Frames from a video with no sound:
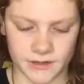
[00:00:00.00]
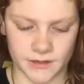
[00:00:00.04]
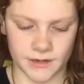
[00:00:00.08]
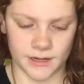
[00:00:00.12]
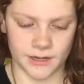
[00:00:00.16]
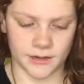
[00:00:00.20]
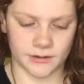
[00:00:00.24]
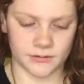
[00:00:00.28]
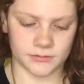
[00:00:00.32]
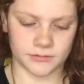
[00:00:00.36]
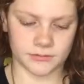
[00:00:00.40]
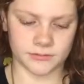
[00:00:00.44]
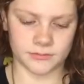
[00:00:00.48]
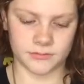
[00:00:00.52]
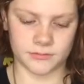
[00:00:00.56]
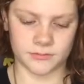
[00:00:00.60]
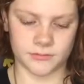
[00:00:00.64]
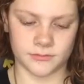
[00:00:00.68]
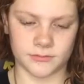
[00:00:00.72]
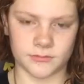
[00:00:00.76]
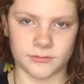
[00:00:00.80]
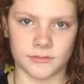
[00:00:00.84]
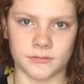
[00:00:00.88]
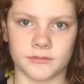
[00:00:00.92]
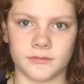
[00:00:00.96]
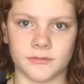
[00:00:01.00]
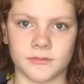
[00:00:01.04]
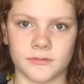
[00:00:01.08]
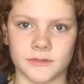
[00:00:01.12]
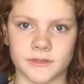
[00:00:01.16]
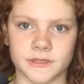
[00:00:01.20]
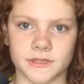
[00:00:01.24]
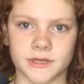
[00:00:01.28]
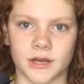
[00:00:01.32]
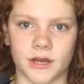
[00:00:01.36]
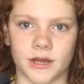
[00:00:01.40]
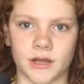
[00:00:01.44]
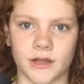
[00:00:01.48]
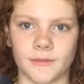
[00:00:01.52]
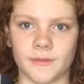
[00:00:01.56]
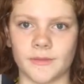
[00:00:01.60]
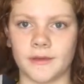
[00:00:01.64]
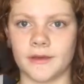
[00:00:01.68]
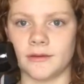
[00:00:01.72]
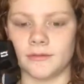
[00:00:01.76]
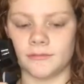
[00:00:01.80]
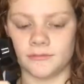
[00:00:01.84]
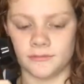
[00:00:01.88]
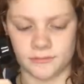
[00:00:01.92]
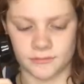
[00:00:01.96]
So now it's calling
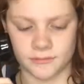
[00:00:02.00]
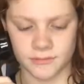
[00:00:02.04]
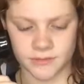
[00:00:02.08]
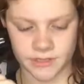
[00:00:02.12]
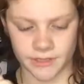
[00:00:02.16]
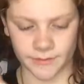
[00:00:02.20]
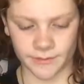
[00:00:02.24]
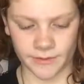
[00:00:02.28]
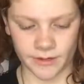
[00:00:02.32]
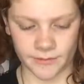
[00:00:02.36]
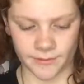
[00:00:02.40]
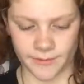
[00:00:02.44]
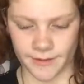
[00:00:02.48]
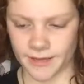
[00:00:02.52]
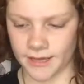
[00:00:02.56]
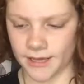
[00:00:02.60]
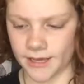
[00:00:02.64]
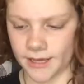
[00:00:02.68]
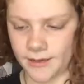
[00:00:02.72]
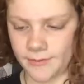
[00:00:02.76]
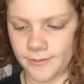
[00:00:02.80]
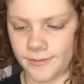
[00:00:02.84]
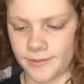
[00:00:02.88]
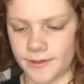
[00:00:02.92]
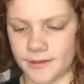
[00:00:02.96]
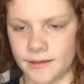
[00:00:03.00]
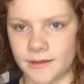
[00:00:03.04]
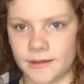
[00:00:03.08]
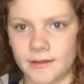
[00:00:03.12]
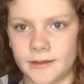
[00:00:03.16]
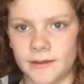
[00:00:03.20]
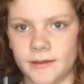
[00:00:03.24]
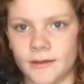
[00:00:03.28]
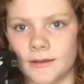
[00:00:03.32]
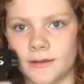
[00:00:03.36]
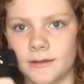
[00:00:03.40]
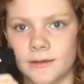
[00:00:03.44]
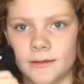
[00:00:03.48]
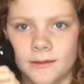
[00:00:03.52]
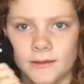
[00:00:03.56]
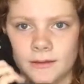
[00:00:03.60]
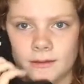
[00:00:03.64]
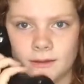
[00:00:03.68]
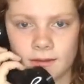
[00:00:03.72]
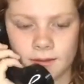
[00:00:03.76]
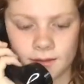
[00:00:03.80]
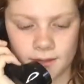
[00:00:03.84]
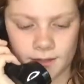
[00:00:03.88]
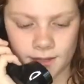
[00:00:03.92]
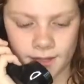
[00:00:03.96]
me, so I'm gonna pick up.
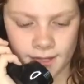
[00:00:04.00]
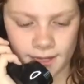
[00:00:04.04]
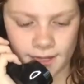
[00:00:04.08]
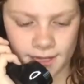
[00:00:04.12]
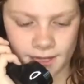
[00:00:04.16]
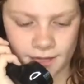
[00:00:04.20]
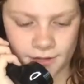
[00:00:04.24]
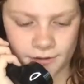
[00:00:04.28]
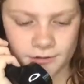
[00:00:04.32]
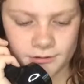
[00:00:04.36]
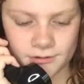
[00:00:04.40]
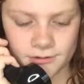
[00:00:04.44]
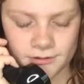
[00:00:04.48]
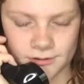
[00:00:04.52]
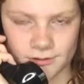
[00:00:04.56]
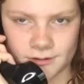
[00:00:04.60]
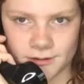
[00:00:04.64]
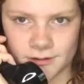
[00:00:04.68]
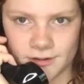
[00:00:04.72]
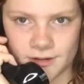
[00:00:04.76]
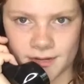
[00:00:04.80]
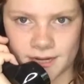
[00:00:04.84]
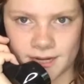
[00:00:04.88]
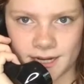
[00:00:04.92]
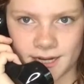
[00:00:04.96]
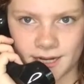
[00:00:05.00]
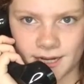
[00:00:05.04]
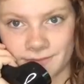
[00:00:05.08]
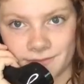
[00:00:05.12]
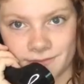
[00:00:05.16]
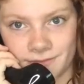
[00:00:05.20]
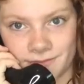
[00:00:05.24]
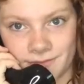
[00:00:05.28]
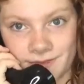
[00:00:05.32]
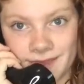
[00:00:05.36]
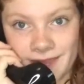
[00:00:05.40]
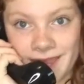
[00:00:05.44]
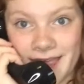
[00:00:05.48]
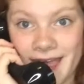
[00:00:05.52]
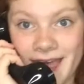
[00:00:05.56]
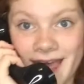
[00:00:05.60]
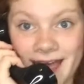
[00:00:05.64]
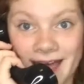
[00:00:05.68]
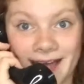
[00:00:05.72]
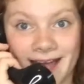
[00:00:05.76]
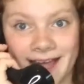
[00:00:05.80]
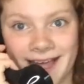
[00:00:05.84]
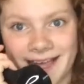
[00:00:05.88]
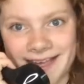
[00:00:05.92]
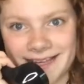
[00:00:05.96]
Hello?
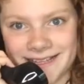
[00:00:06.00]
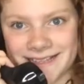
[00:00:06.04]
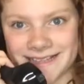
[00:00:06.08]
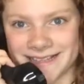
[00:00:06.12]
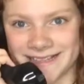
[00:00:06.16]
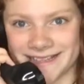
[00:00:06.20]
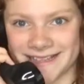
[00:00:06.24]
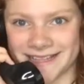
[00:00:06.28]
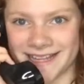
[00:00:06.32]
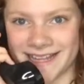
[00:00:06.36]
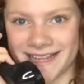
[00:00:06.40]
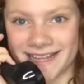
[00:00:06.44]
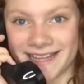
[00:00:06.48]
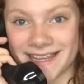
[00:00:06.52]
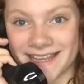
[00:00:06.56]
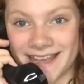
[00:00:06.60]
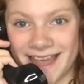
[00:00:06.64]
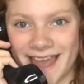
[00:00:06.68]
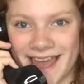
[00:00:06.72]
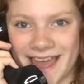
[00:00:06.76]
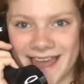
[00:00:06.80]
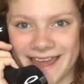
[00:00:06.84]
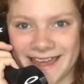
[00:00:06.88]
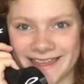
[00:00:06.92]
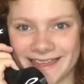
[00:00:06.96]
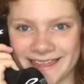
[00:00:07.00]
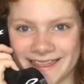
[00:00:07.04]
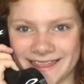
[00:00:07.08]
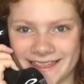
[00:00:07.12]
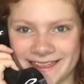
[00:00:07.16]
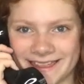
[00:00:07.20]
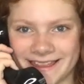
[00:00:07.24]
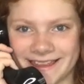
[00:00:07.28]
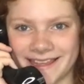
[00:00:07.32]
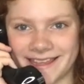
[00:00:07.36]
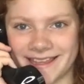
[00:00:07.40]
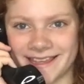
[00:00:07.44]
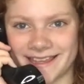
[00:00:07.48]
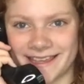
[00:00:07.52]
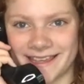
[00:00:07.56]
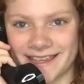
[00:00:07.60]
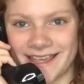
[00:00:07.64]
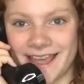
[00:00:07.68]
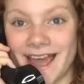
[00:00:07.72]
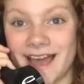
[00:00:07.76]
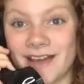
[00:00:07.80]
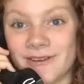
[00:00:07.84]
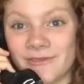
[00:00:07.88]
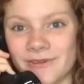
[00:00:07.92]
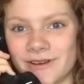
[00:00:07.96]
Hi. Yay.
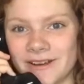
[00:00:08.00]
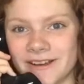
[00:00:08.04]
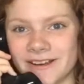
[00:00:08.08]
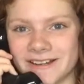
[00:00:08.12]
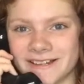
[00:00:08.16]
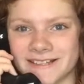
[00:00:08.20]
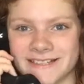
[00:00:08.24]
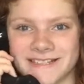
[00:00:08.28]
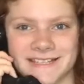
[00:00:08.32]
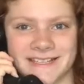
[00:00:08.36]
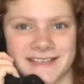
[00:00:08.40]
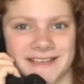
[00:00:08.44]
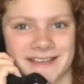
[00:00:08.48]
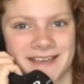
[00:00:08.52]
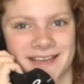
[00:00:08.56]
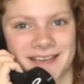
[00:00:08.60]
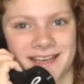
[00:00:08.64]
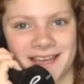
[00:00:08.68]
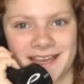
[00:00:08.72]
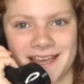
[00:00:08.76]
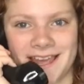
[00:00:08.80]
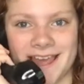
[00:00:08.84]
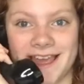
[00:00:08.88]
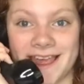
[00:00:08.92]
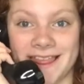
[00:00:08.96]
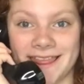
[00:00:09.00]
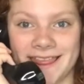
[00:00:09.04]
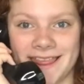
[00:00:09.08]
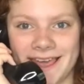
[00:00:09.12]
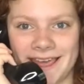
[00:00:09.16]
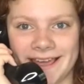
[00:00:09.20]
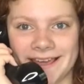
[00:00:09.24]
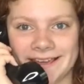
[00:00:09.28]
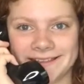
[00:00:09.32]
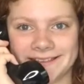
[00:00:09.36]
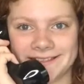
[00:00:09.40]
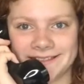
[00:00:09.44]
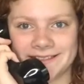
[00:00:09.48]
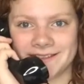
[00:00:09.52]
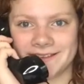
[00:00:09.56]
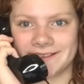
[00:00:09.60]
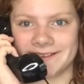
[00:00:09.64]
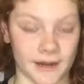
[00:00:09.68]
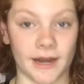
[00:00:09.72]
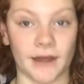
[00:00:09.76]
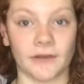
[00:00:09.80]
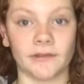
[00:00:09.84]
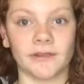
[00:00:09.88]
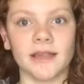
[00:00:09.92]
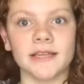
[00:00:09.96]
That worked. Thanks.
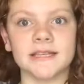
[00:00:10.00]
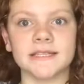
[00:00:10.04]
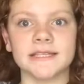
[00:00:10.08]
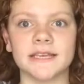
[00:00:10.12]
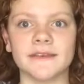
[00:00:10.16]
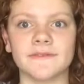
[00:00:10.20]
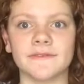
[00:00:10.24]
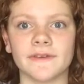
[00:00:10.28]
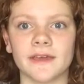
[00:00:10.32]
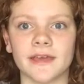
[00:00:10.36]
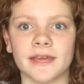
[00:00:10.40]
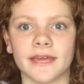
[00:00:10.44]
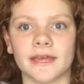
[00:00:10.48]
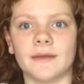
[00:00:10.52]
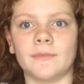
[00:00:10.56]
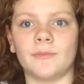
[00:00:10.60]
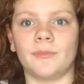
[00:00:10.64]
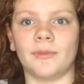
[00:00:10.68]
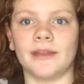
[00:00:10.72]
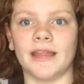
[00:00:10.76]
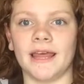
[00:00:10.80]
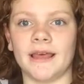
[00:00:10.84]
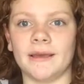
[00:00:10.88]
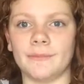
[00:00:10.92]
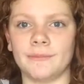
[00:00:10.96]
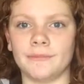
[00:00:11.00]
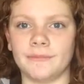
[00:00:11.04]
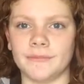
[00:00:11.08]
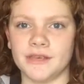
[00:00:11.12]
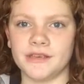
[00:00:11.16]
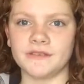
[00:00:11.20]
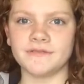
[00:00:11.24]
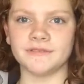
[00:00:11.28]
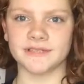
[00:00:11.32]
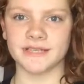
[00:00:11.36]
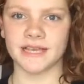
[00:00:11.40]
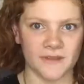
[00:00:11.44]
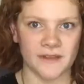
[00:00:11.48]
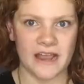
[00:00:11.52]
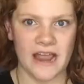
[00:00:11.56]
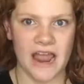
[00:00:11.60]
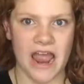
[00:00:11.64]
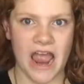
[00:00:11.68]
Now let's see if it can play music.